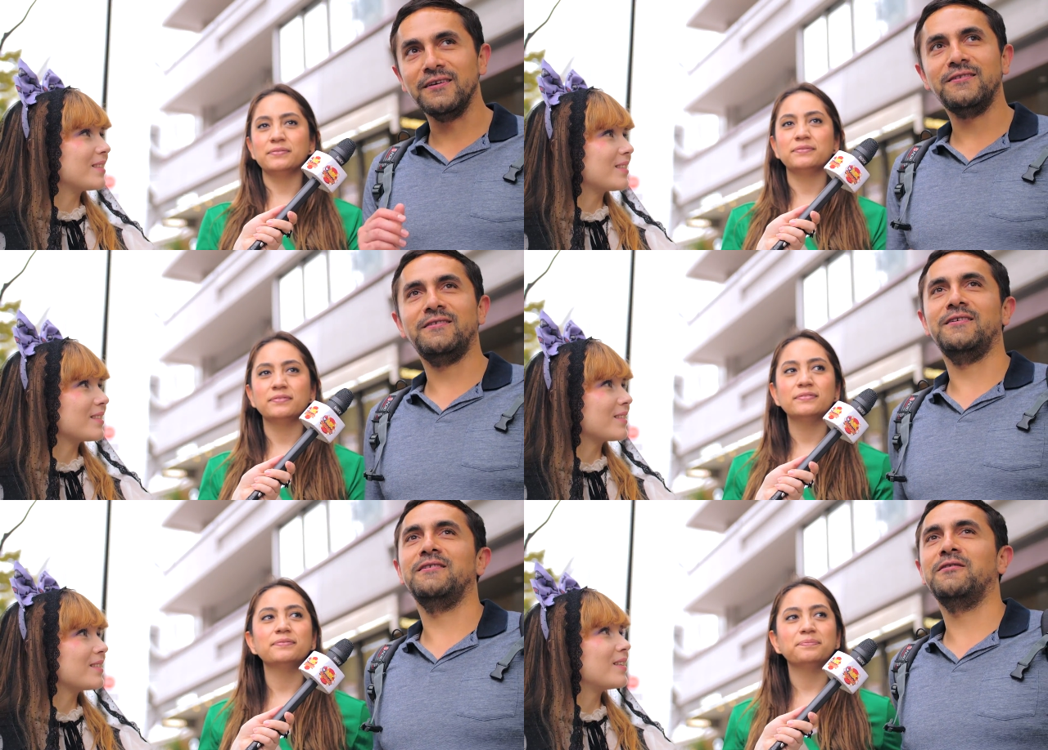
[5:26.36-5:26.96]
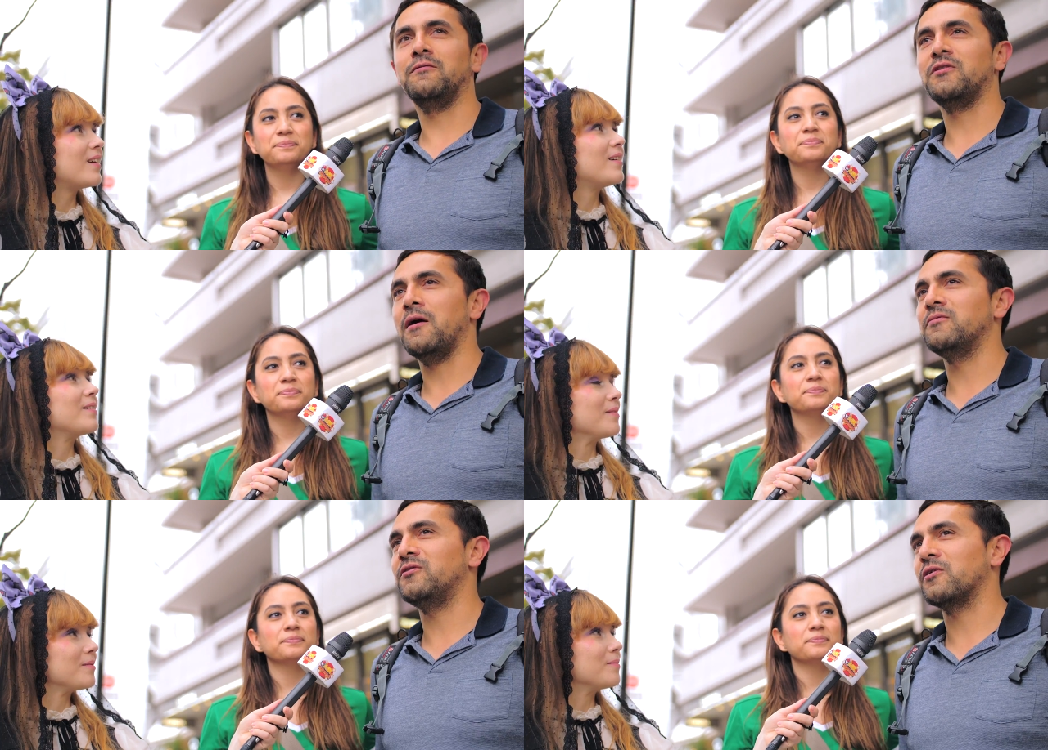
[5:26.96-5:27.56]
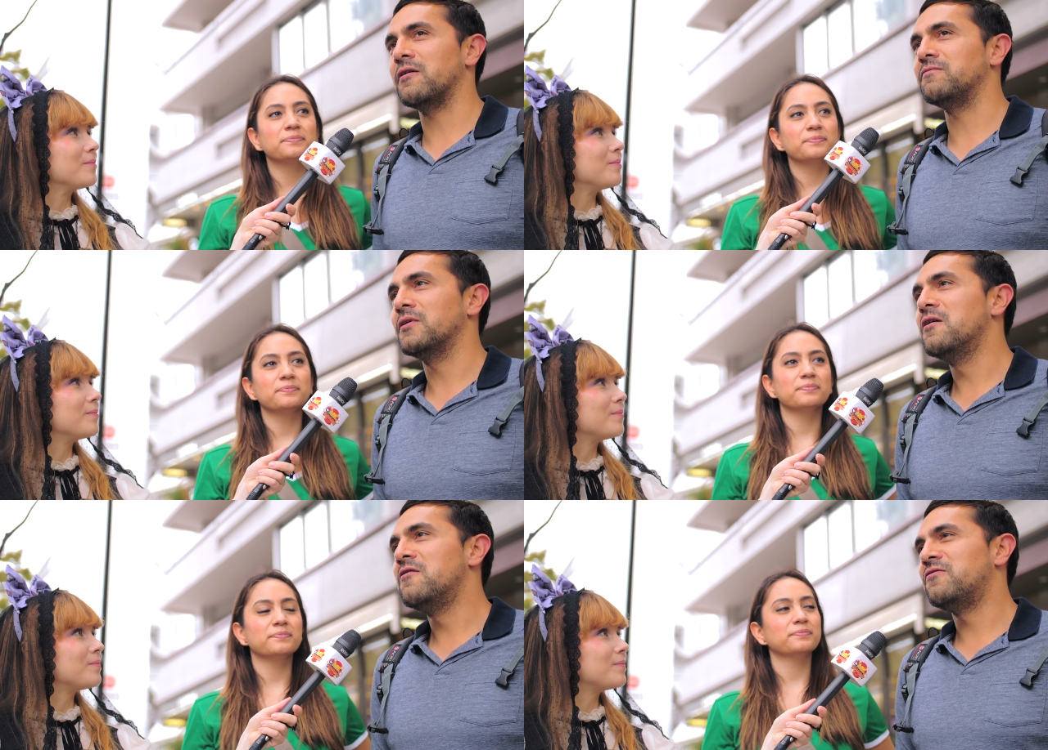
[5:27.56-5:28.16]
Speaker 1: tasty. Sometimes you can
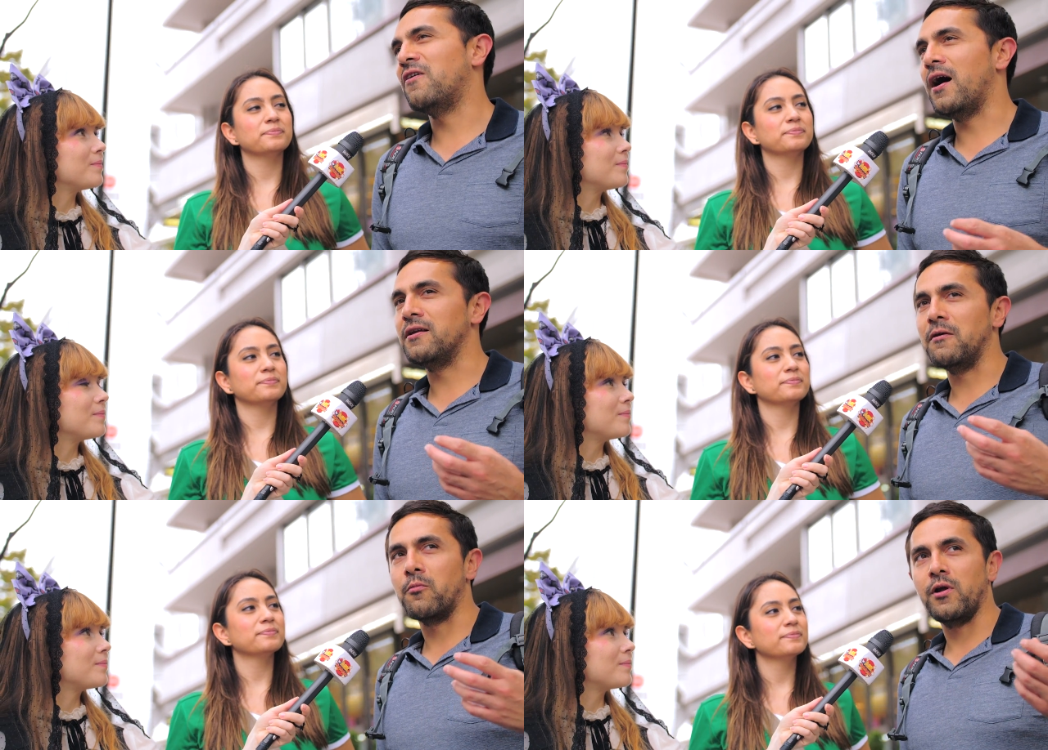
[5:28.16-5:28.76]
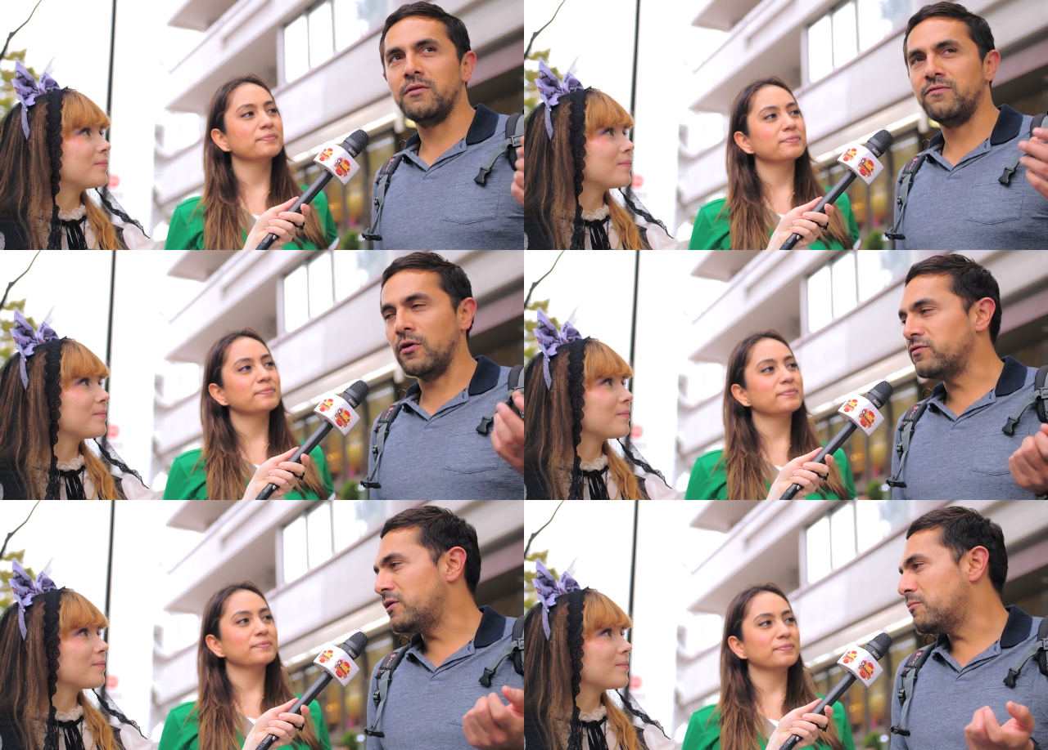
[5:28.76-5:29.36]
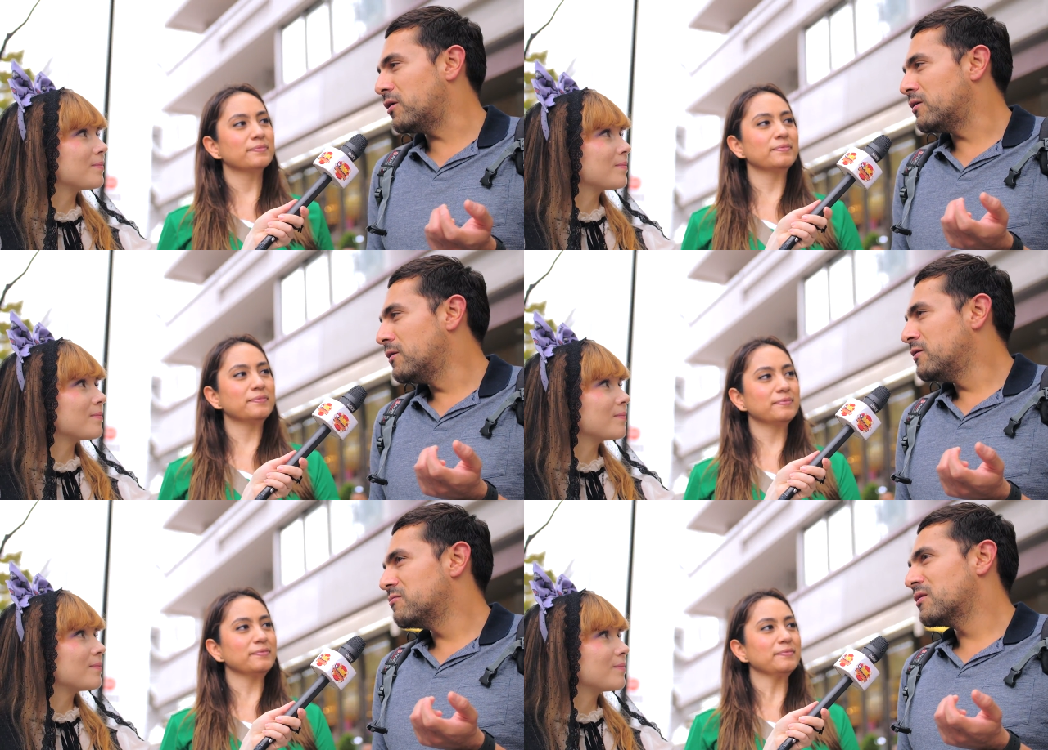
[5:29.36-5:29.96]
find a bread fluffy, but
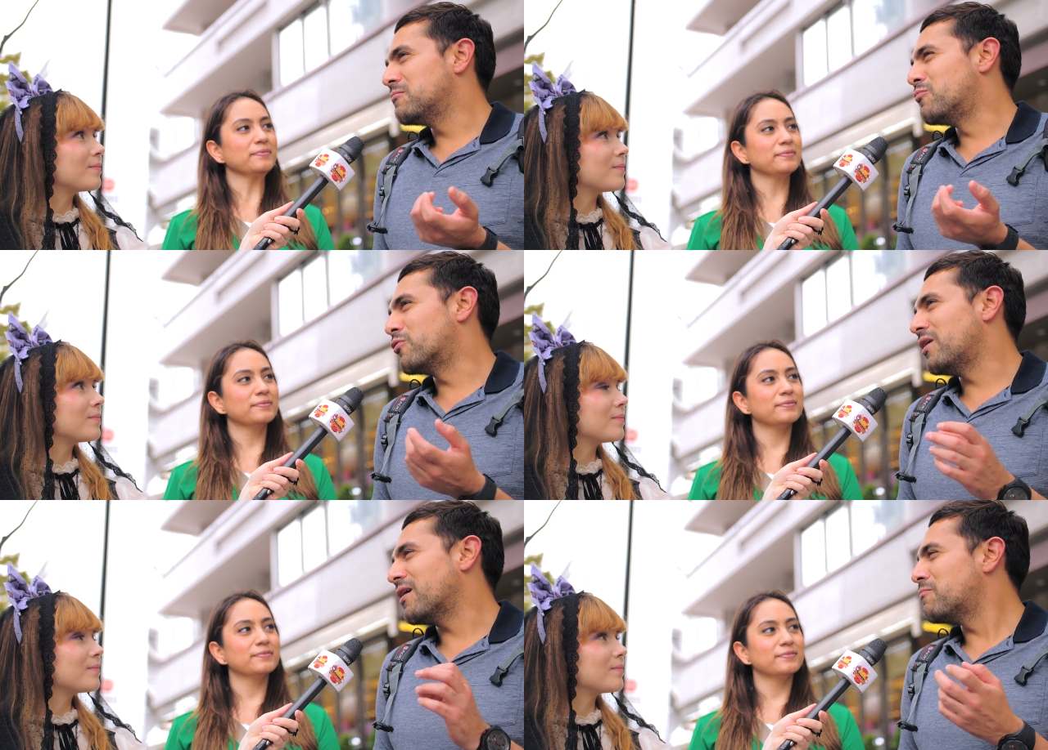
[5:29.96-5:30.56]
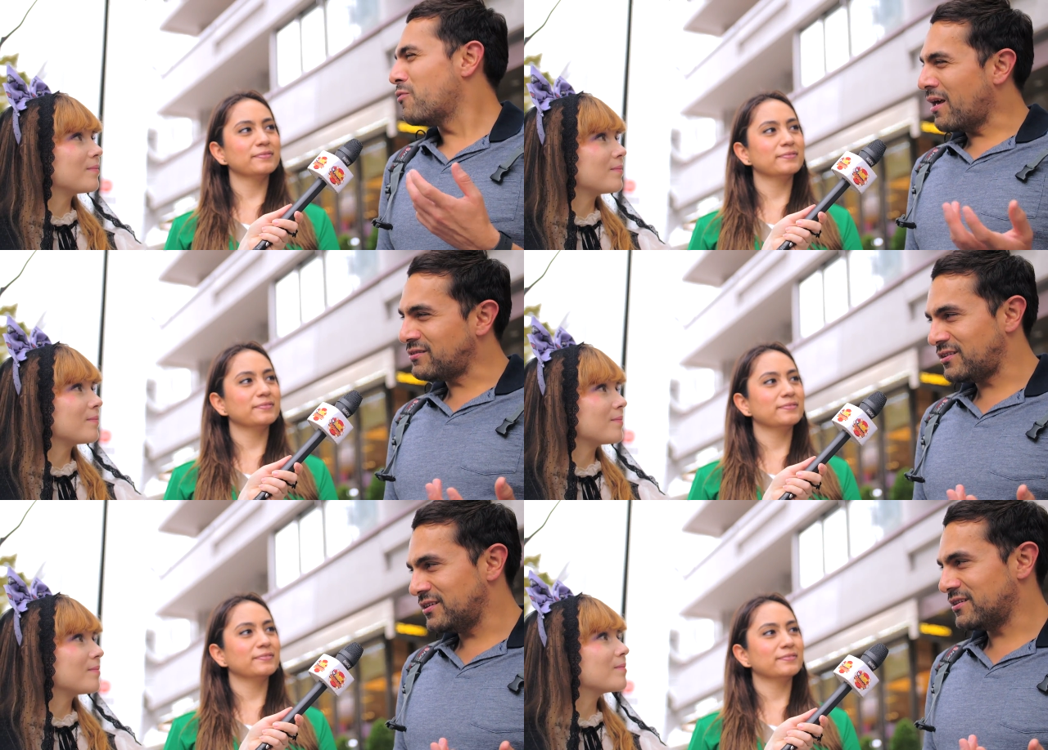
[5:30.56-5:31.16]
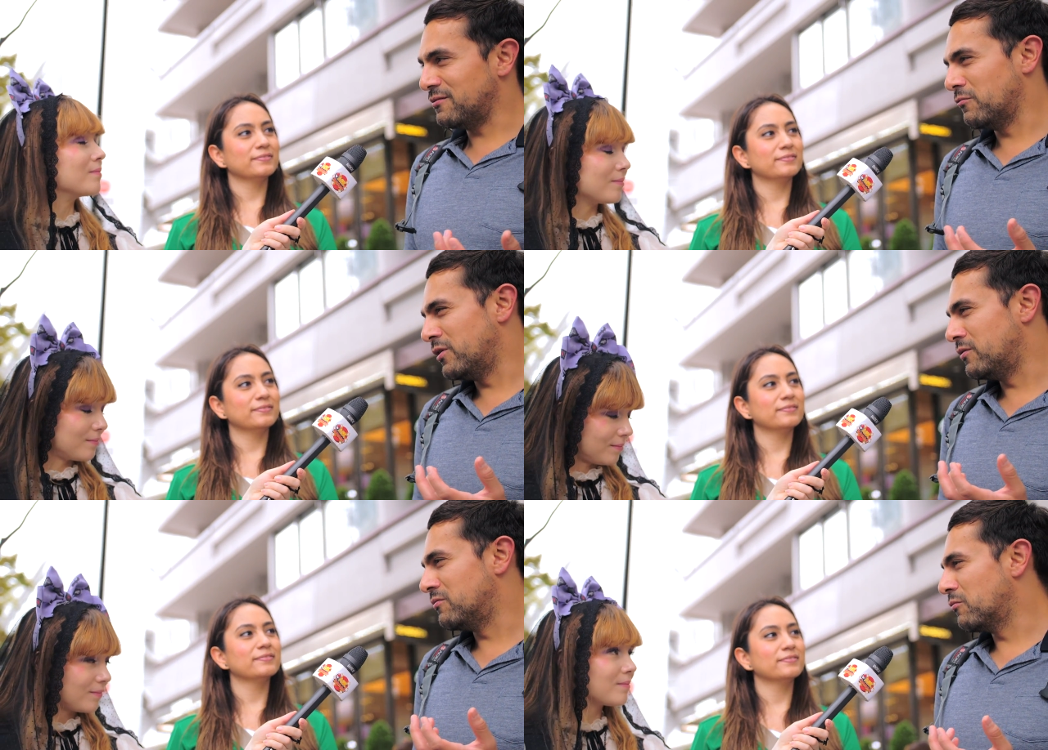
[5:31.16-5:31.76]
more like plastic.
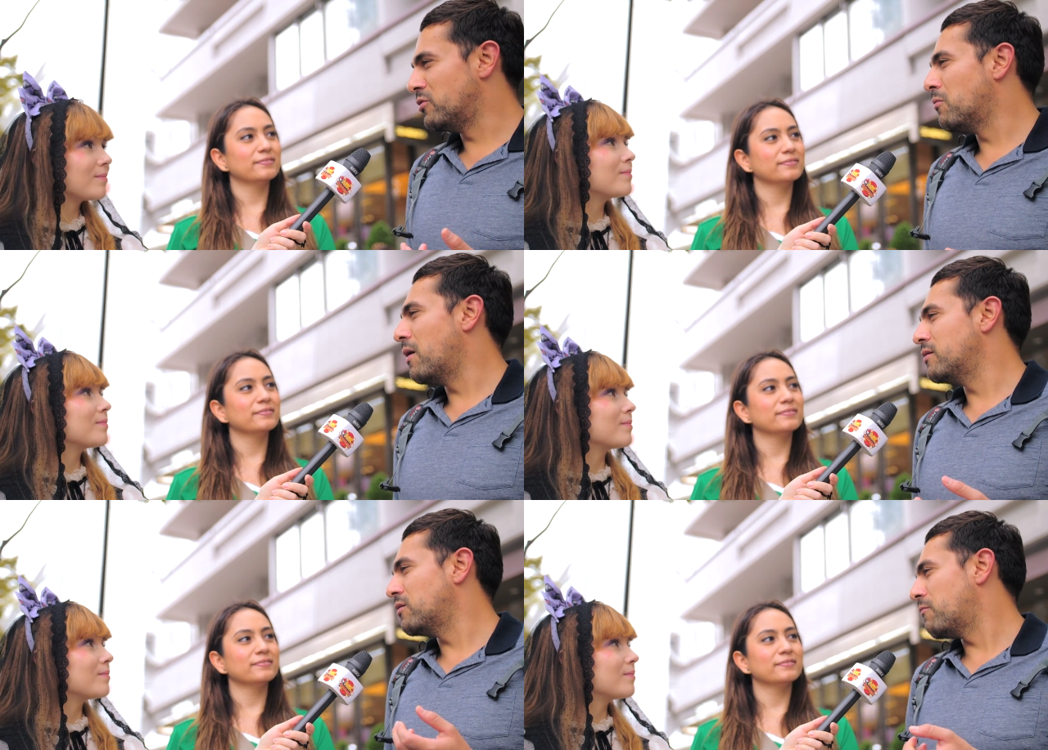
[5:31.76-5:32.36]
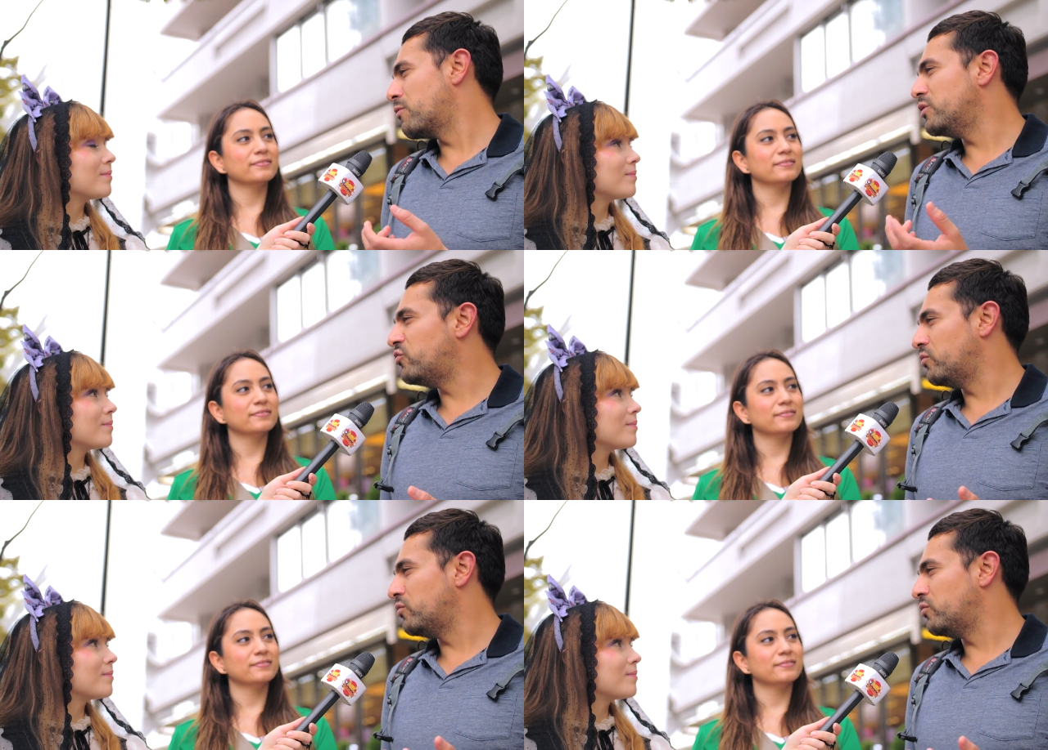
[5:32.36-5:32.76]
When when you buy a very